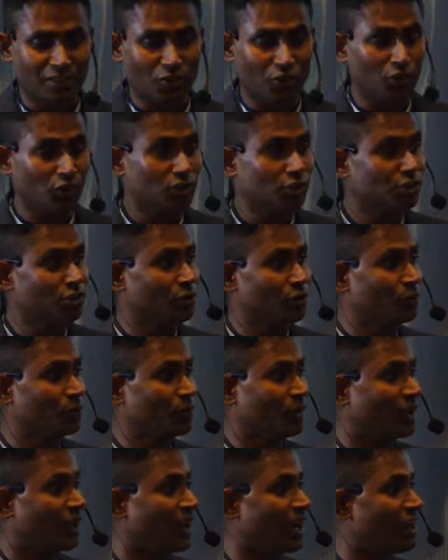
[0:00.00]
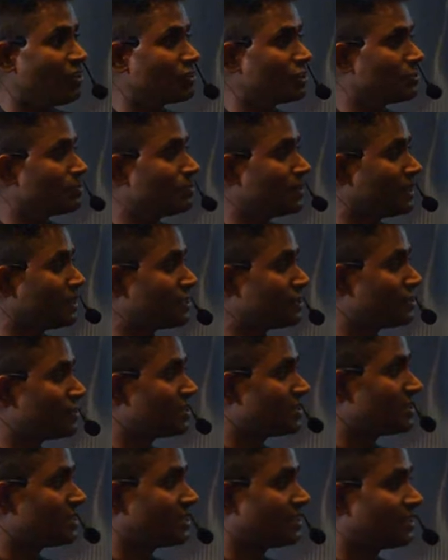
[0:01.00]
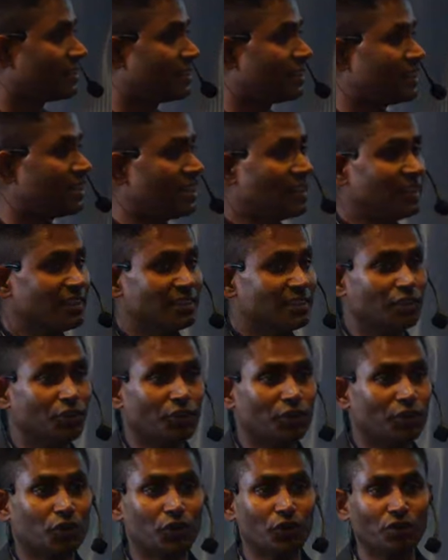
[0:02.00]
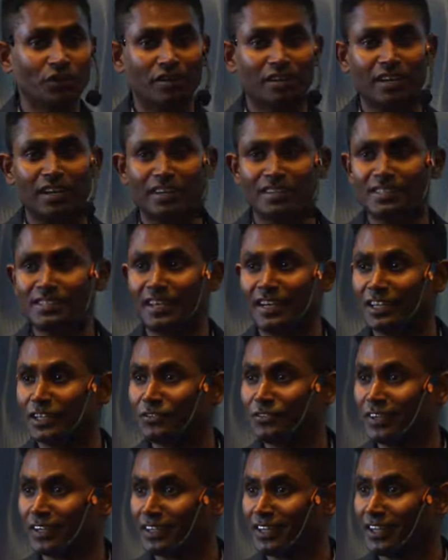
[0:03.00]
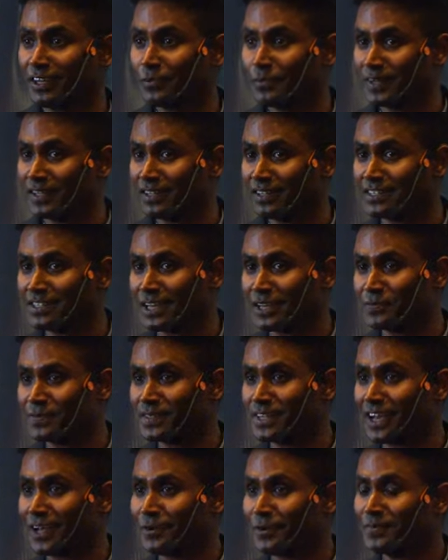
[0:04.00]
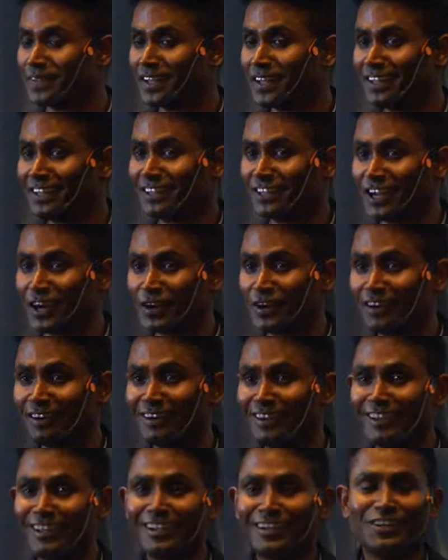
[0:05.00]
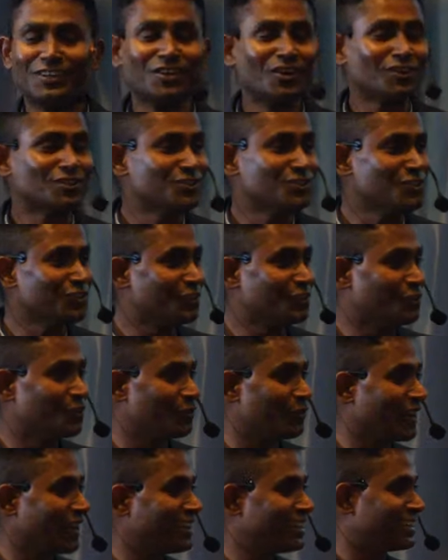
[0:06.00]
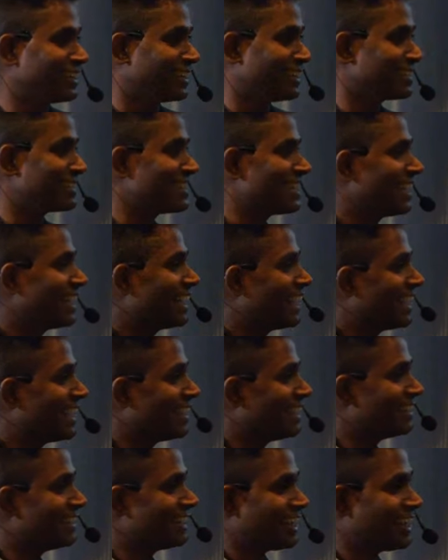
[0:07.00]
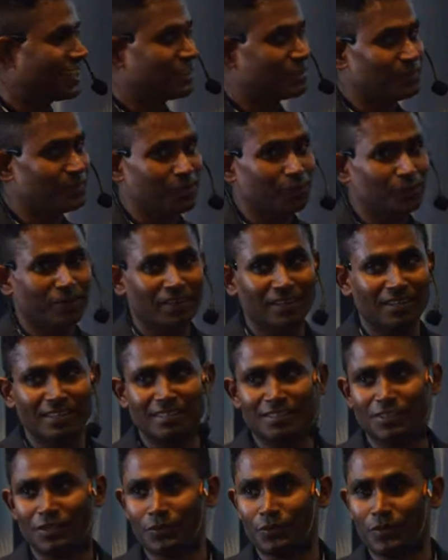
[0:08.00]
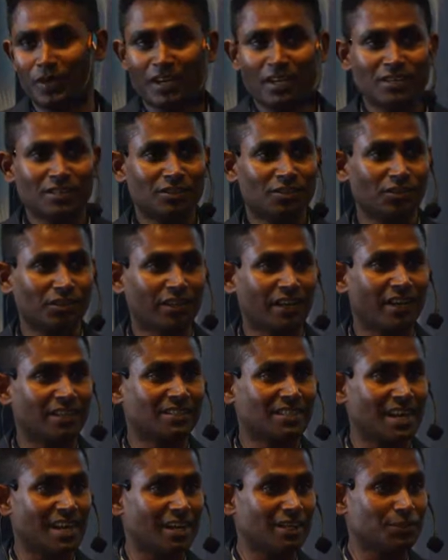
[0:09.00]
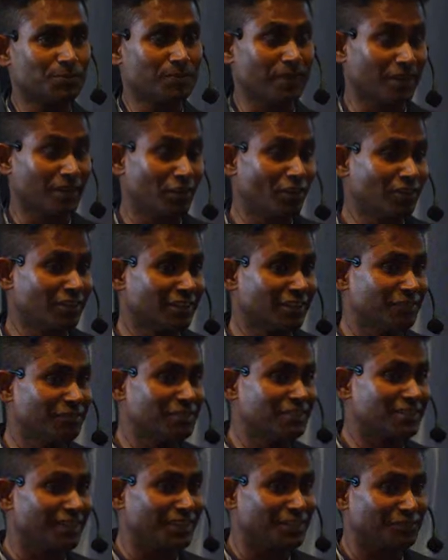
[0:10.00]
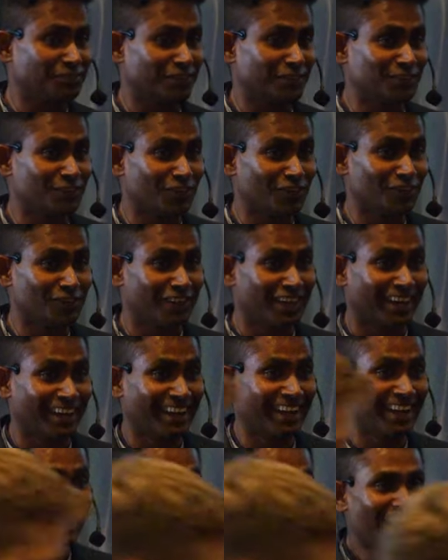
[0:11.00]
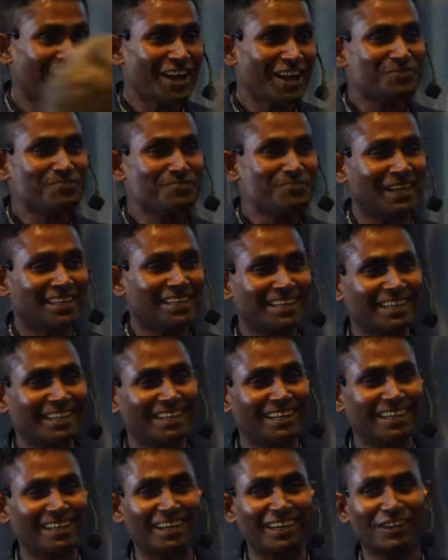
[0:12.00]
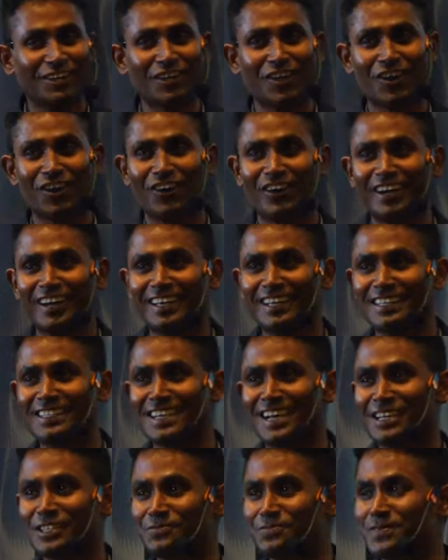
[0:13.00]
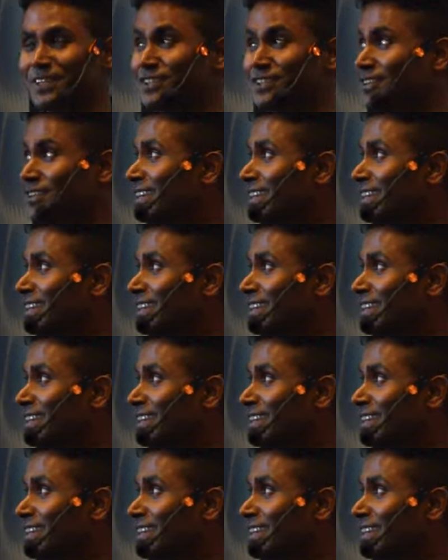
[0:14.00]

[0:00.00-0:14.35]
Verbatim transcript: also allows me to see the good in scientific data, but at the same time, there are not so great things in the academic world. And so Sunke has asked me not to give a scientific talk today, but he has asked me to